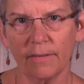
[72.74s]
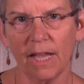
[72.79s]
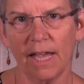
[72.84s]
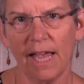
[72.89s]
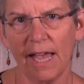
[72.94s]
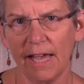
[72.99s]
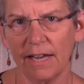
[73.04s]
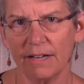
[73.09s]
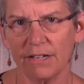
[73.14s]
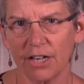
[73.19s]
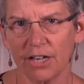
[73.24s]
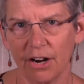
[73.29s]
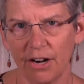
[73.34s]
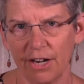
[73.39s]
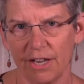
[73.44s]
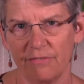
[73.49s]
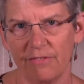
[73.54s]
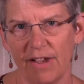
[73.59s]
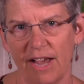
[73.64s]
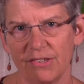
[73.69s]
and
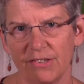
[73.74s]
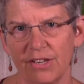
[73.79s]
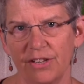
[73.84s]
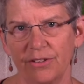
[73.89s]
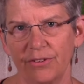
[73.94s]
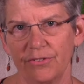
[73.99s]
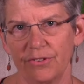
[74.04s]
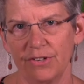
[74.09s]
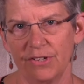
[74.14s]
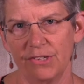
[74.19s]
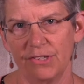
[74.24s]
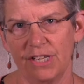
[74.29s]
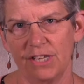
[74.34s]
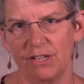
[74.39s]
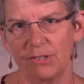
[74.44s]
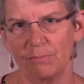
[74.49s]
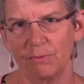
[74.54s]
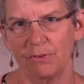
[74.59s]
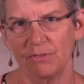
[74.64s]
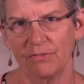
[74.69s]
cardiovascular
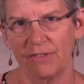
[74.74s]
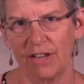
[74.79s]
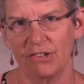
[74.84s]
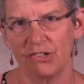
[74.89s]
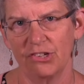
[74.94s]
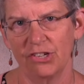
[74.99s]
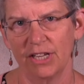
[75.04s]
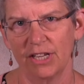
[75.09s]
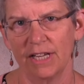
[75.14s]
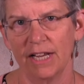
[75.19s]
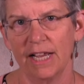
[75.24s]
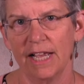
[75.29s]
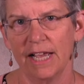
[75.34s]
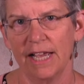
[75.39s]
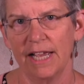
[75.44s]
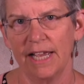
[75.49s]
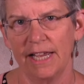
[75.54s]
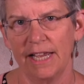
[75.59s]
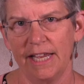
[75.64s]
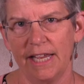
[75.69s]
disease prevention
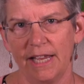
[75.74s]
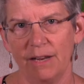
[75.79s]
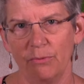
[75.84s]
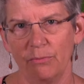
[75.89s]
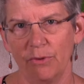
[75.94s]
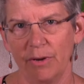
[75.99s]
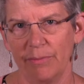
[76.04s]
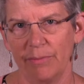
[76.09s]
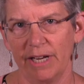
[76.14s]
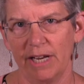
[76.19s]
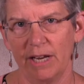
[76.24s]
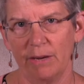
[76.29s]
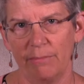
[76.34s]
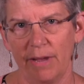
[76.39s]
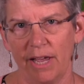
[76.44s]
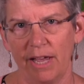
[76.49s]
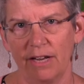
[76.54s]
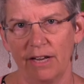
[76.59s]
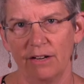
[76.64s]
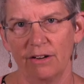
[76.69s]
in women and
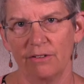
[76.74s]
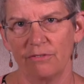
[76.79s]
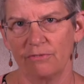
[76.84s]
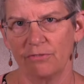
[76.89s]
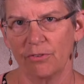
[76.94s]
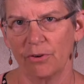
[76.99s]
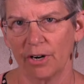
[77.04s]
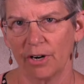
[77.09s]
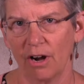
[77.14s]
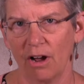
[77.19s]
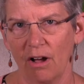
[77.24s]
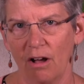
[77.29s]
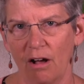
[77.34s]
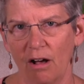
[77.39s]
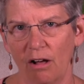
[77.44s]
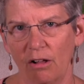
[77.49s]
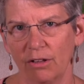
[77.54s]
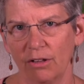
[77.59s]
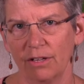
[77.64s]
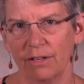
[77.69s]
men for
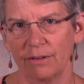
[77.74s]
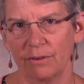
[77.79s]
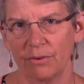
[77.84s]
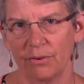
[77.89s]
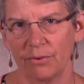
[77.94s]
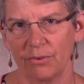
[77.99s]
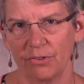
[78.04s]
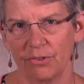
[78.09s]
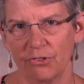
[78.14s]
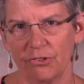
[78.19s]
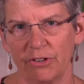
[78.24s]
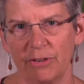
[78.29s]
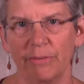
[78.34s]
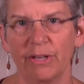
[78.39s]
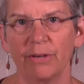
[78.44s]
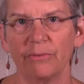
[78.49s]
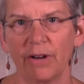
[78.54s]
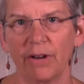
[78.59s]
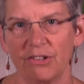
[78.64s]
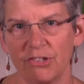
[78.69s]
all
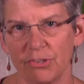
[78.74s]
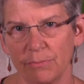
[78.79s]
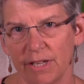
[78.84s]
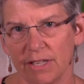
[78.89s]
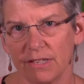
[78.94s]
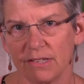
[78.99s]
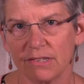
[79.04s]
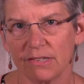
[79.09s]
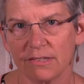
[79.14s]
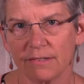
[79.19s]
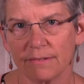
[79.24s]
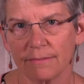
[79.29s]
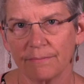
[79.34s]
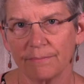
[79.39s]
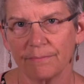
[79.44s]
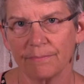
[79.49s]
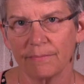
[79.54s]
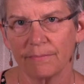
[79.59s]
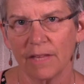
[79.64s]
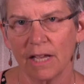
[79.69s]
treatment regimens.
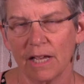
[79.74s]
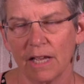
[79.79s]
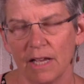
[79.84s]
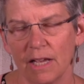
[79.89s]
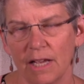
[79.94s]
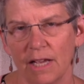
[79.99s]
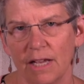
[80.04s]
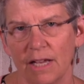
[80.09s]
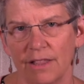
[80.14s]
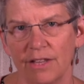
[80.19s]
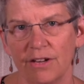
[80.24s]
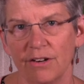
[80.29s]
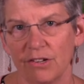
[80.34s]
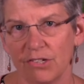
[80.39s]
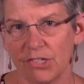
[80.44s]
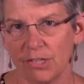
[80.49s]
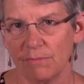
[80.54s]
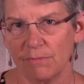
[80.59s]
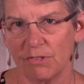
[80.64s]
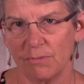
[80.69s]
There are
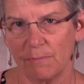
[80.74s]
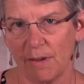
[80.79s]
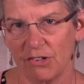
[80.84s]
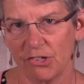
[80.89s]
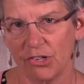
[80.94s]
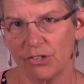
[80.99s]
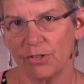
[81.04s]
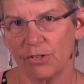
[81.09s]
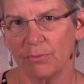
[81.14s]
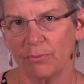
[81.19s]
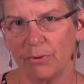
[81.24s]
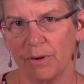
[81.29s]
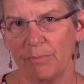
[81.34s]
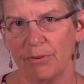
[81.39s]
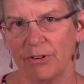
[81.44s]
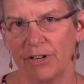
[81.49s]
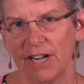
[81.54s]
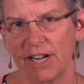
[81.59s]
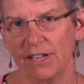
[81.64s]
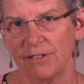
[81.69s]
some special
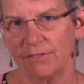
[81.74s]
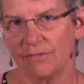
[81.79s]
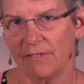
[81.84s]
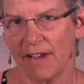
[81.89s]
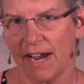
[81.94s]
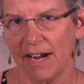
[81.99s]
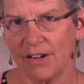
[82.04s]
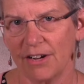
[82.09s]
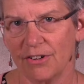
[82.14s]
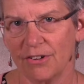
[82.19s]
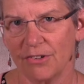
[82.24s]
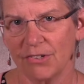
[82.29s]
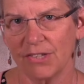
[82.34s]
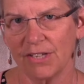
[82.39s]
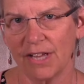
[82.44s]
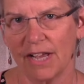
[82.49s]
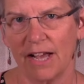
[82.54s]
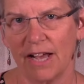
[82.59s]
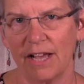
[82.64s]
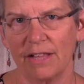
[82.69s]
reproductive factors
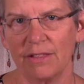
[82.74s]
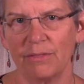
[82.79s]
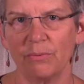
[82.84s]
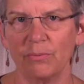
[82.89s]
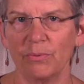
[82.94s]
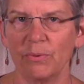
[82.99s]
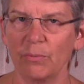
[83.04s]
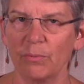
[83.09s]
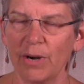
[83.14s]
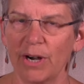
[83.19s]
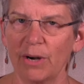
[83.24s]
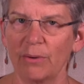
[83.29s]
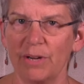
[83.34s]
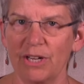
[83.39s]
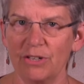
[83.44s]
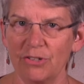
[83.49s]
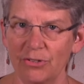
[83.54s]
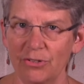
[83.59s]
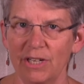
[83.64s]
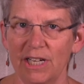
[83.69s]
uh, where we
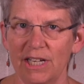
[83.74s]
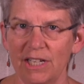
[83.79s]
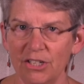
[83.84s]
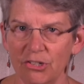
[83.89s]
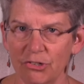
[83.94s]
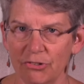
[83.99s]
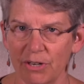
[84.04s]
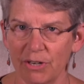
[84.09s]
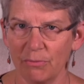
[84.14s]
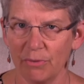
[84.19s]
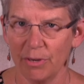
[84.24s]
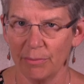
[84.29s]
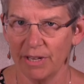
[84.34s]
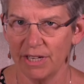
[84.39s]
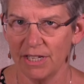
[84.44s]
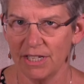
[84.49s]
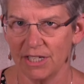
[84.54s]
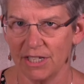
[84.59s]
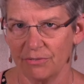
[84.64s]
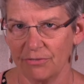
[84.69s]
do need to treat
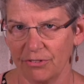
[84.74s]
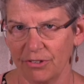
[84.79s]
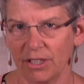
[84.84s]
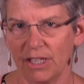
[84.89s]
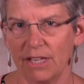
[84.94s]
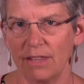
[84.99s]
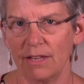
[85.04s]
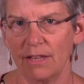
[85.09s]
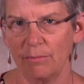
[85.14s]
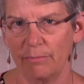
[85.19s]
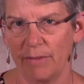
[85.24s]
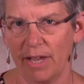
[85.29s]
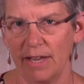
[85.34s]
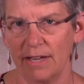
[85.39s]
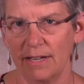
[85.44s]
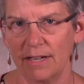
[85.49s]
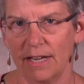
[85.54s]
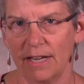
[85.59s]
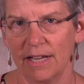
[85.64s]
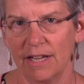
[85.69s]
women differently than
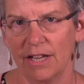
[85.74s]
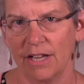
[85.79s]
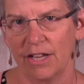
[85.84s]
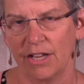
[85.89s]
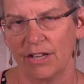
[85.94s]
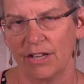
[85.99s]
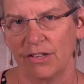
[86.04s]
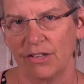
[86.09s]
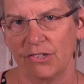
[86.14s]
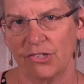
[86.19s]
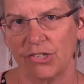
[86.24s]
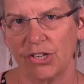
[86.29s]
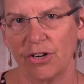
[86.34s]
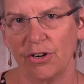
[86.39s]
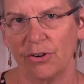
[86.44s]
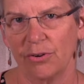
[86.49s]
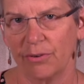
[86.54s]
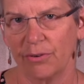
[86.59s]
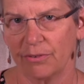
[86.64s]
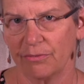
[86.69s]
men.
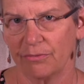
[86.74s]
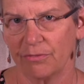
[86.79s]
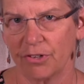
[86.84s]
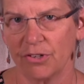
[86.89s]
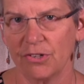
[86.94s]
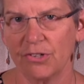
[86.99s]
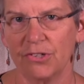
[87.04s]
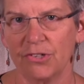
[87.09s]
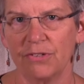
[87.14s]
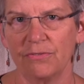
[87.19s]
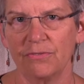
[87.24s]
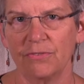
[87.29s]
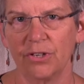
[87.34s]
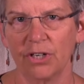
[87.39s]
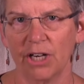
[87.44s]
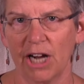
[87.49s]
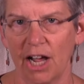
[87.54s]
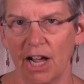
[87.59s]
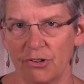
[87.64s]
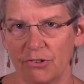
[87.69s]
So, first, for
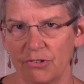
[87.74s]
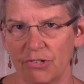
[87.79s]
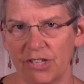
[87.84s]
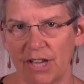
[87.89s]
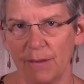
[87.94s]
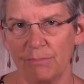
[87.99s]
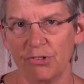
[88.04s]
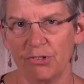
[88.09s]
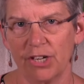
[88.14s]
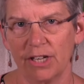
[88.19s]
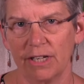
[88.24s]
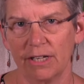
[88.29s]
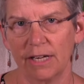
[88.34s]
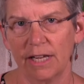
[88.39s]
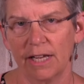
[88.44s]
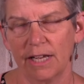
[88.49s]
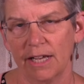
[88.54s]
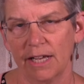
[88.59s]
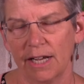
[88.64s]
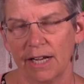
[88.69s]
contraception,
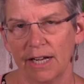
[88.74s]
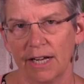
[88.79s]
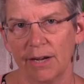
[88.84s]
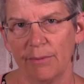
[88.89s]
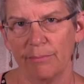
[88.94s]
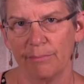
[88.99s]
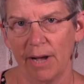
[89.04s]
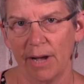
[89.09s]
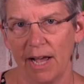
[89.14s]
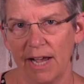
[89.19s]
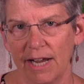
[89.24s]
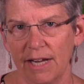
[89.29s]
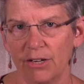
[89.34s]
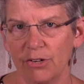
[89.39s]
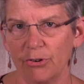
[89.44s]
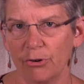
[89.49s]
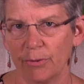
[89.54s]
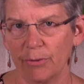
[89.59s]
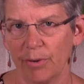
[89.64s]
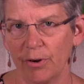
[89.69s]
combined
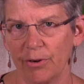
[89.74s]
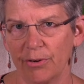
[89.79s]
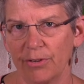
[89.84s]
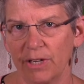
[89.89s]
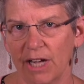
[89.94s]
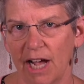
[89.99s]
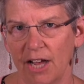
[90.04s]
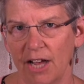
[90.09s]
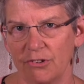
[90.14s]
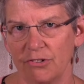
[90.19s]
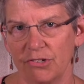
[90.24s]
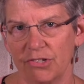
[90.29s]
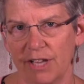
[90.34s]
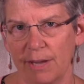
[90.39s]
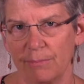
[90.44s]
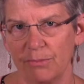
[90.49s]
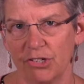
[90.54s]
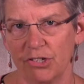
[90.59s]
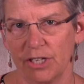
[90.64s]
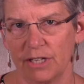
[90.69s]
hormonal
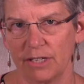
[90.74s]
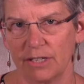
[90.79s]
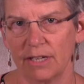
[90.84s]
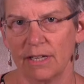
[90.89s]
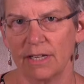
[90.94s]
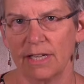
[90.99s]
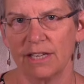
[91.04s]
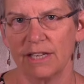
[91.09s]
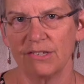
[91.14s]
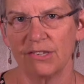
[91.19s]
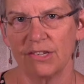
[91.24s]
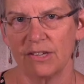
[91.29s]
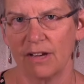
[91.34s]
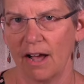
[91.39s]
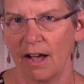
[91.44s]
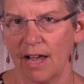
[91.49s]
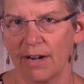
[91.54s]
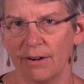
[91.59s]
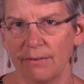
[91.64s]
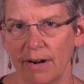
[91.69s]
contraception is
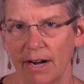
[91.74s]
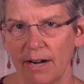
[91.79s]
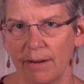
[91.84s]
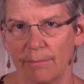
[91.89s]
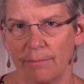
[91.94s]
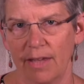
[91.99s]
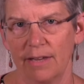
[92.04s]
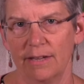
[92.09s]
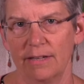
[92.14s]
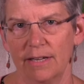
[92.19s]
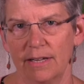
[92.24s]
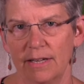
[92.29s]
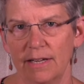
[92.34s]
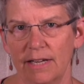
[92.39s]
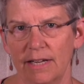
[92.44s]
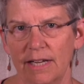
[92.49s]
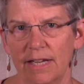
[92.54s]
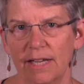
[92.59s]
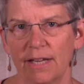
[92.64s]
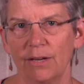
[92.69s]
not recommended
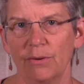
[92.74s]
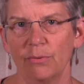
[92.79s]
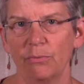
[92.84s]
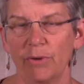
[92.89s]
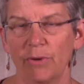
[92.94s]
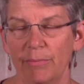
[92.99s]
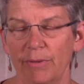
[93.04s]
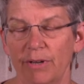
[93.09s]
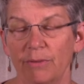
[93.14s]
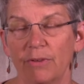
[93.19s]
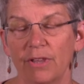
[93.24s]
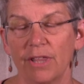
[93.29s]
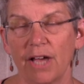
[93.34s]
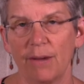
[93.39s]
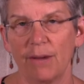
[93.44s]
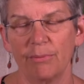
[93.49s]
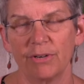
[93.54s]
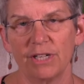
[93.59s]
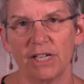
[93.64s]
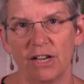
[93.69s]
in women with
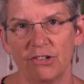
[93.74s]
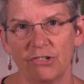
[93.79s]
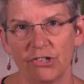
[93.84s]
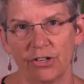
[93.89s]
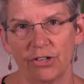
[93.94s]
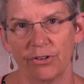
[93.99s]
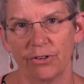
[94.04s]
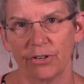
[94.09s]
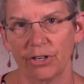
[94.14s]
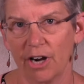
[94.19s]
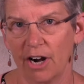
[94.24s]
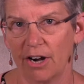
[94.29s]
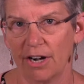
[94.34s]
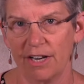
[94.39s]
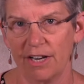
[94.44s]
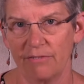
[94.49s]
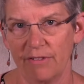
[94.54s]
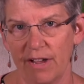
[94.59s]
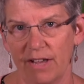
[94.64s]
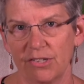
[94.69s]
hypertension or
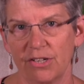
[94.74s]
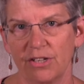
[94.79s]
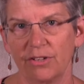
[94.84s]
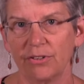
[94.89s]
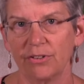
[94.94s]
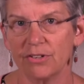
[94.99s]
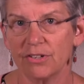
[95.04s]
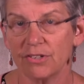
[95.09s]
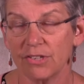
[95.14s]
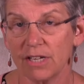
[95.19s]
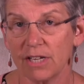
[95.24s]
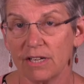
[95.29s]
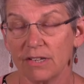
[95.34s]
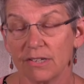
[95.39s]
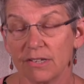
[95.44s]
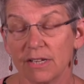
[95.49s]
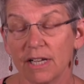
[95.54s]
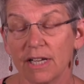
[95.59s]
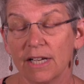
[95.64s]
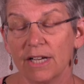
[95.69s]
cardiovascular
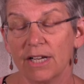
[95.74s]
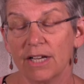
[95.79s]
disease.